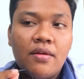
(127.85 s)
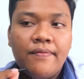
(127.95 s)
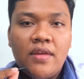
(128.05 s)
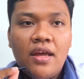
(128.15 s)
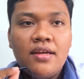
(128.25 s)

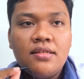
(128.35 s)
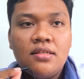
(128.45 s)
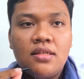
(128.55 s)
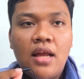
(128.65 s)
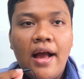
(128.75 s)

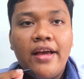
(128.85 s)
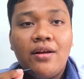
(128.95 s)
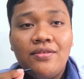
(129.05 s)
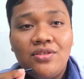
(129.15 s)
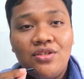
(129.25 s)
Then I
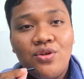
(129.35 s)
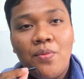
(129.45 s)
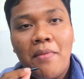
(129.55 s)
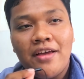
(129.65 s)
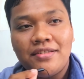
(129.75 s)

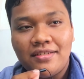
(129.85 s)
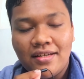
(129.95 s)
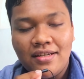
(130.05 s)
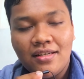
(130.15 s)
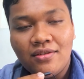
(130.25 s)
continue my
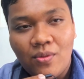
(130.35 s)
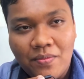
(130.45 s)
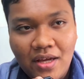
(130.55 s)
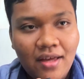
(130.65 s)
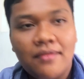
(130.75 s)
study in
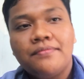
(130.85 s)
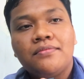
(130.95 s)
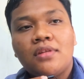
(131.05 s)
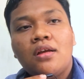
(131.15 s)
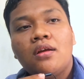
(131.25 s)
Rumbia,
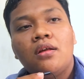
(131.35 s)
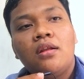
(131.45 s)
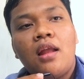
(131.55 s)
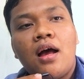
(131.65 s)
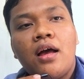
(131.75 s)

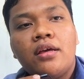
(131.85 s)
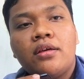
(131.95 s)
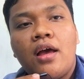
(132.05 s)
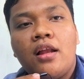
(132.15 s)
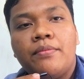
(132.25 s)

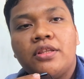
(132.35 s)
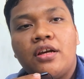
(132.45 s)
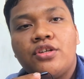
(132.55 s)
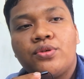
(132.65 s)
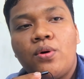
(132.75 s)
like
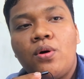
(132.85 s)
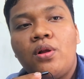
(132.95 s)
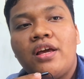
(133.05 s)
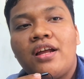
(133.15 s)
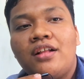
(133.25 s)
elementary
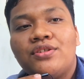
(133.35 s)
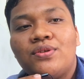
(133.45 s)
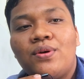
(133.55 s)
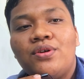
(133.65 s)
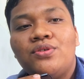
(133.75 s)
school and
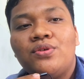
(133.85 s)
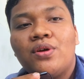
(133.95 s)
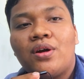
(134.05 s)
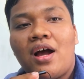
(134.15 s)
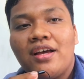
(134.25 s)
also
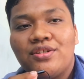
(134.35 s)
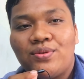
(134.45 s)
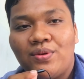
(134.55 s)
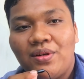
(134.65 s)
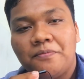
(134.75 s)
junior high
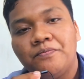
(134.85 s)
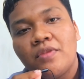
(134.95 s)
school.